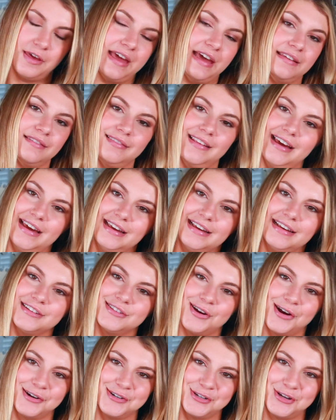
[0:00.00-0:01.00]
and like it's
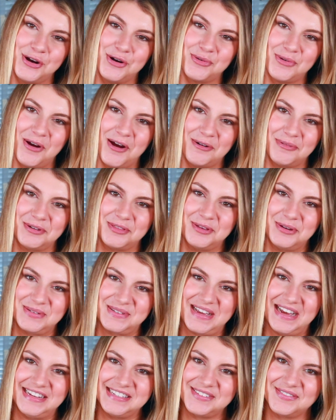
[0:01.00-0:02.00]
hard to go wrong with those
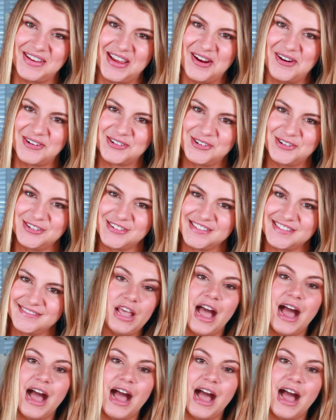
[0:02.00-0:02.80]
kinds of characters.